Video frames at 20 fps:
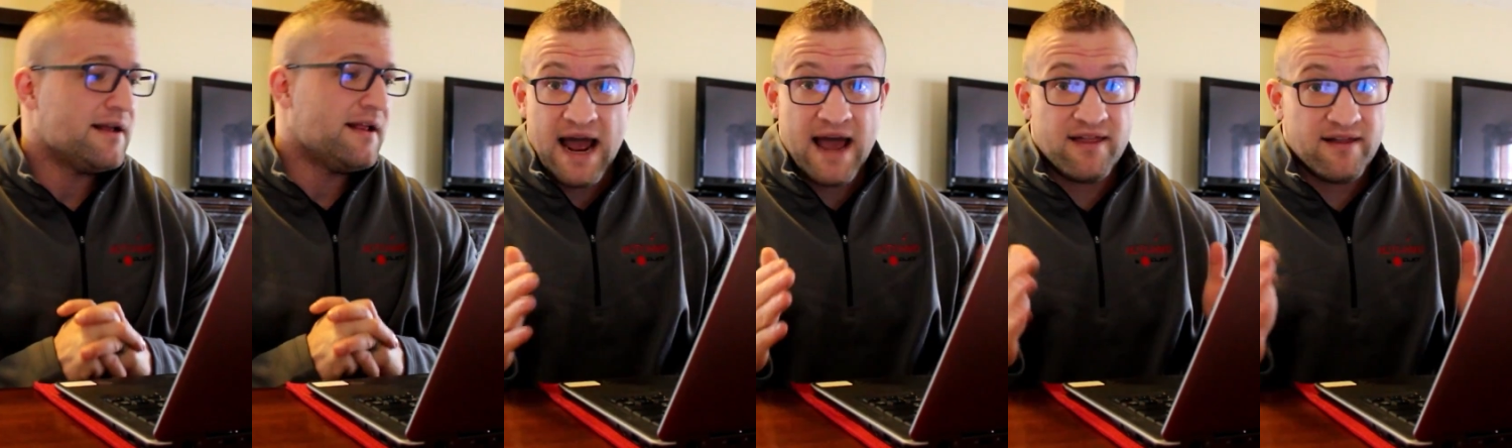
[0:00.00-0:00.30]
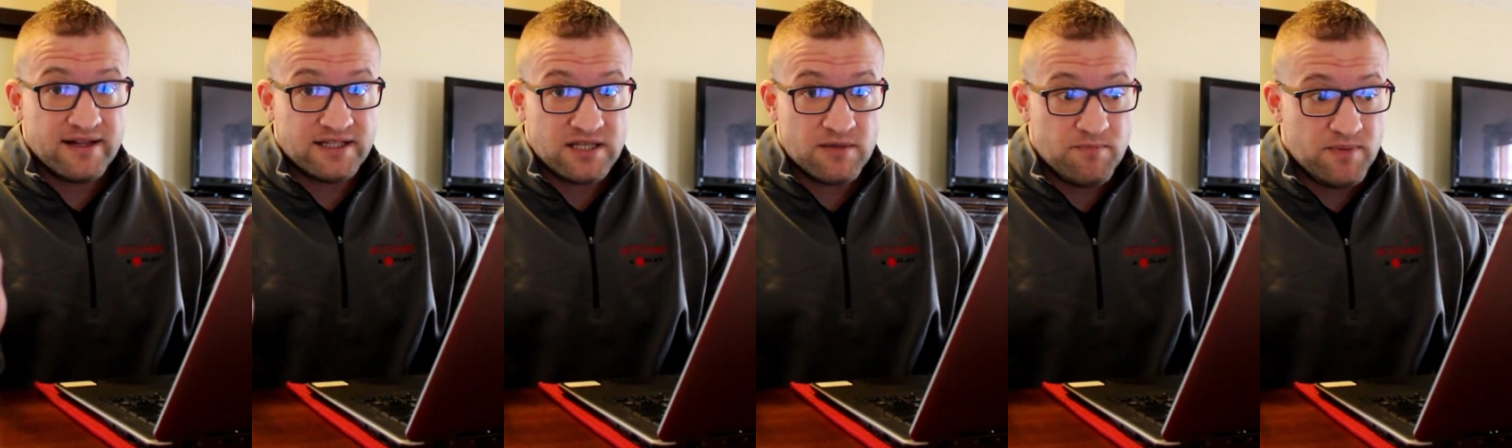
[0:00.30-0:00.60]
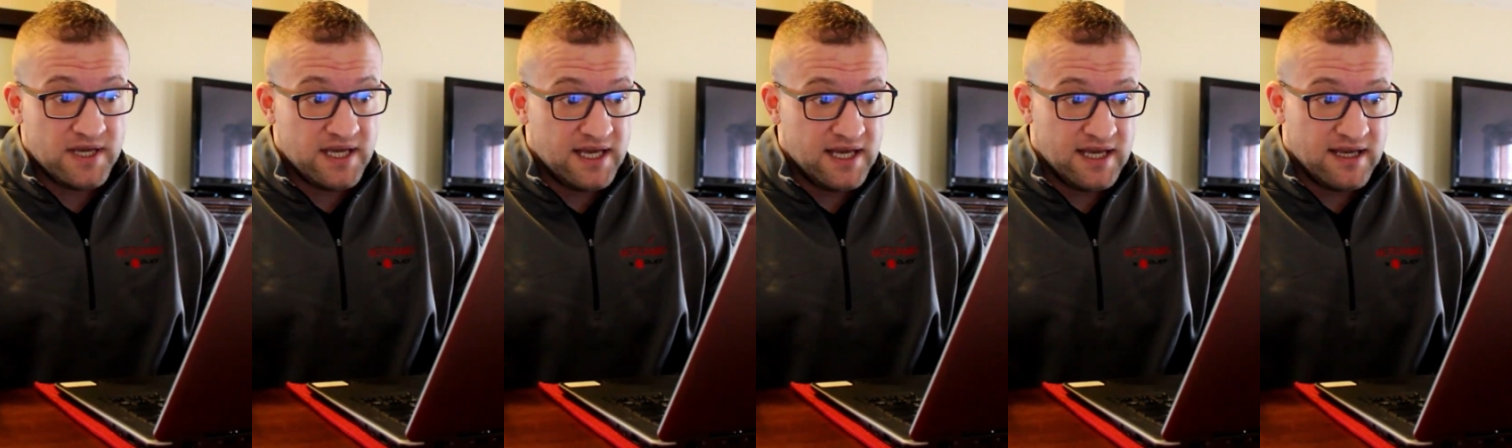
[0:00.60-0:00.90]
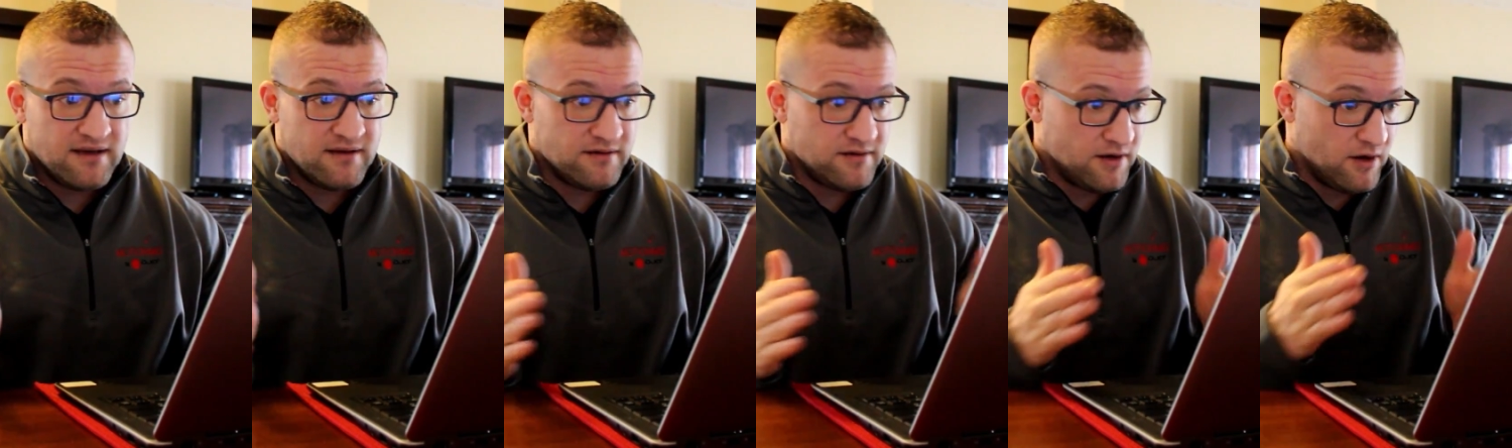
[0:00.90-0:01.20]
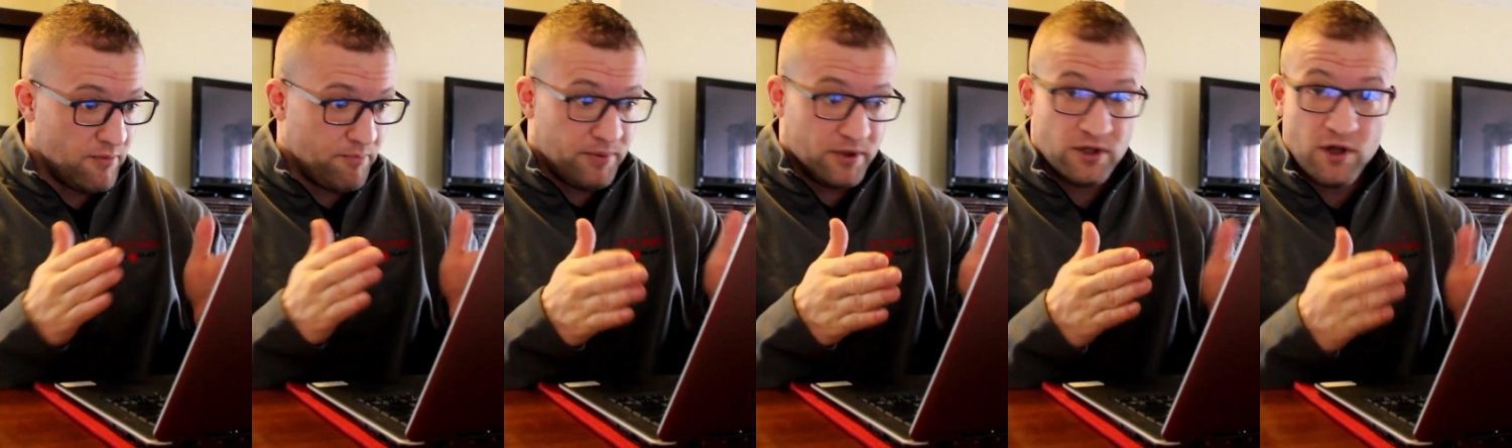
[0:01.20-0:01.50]
I like to be, you
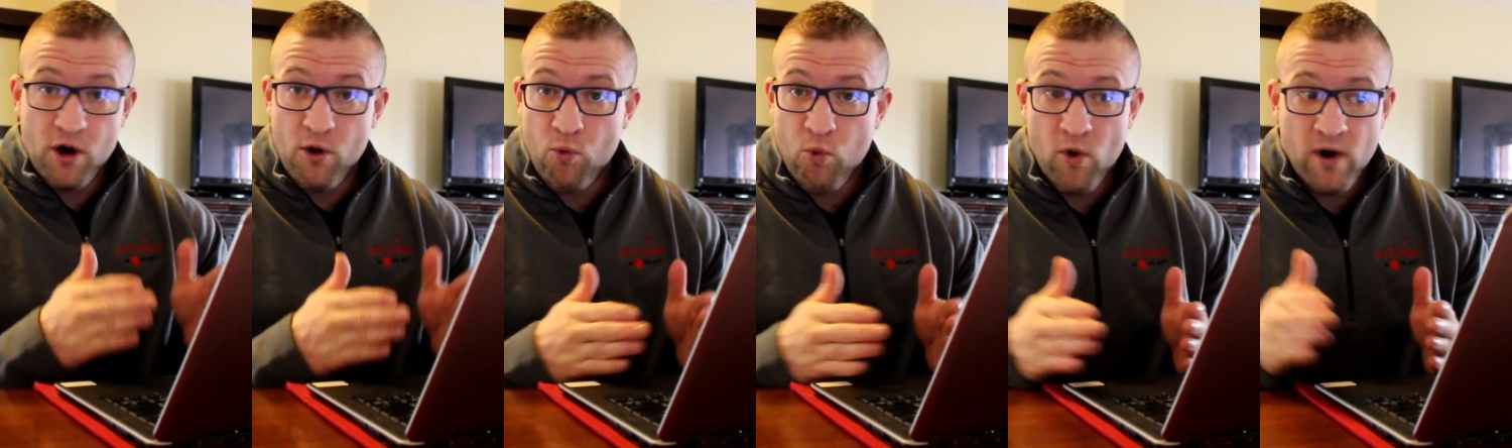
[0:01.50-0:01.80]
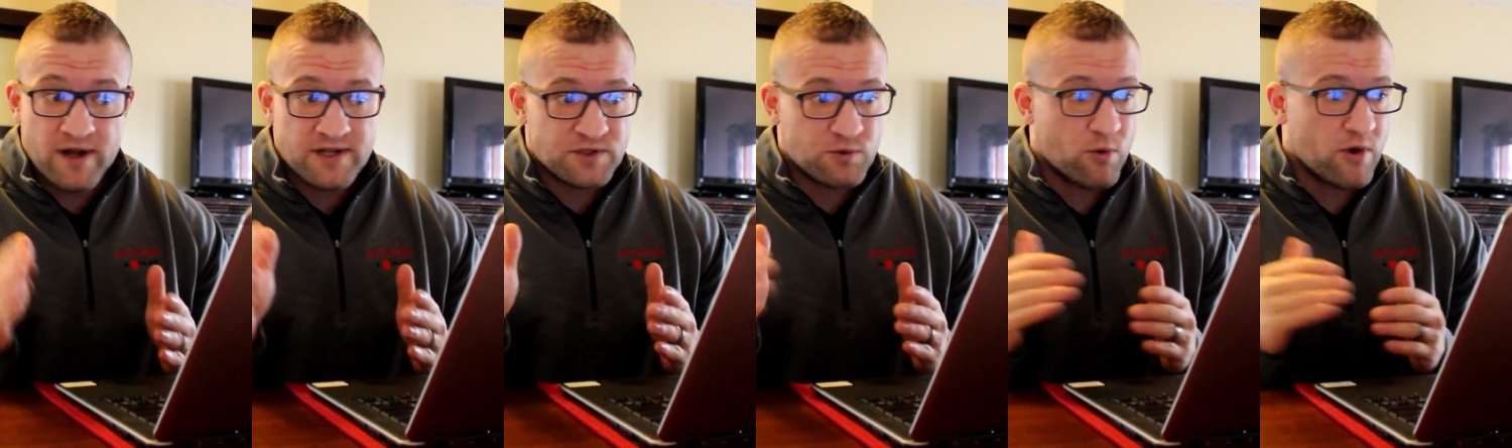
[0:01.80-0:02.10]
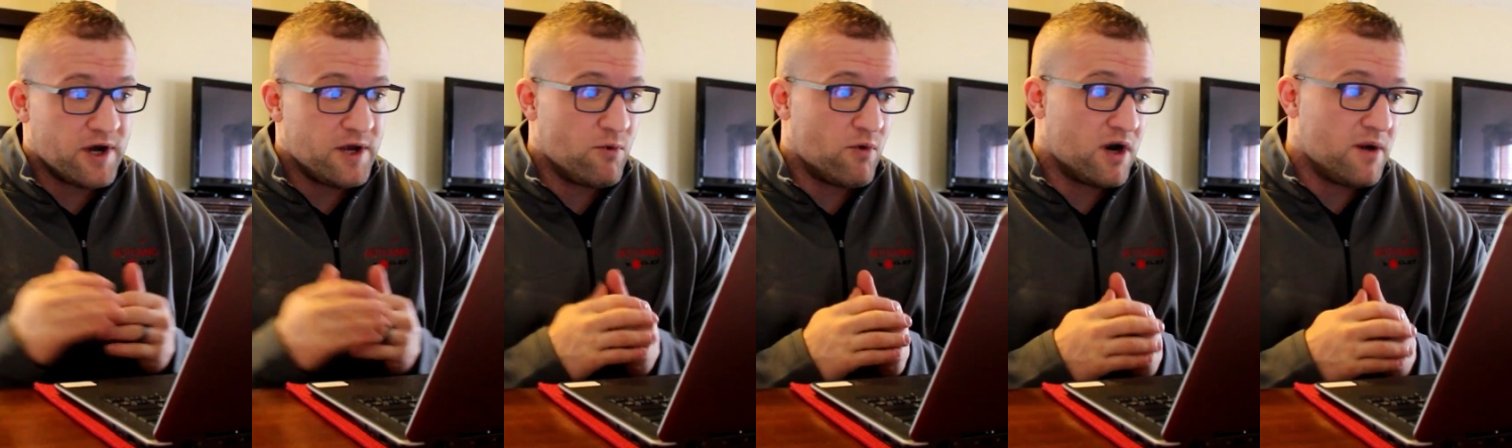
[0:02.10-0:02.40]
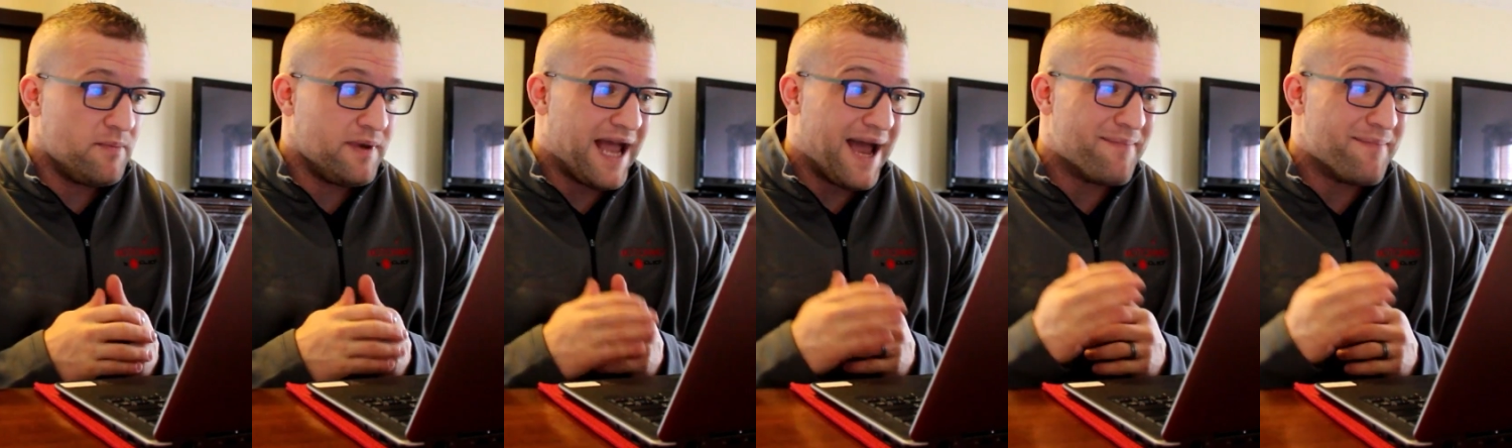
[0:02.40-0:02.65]
know, below 1's where you want to be.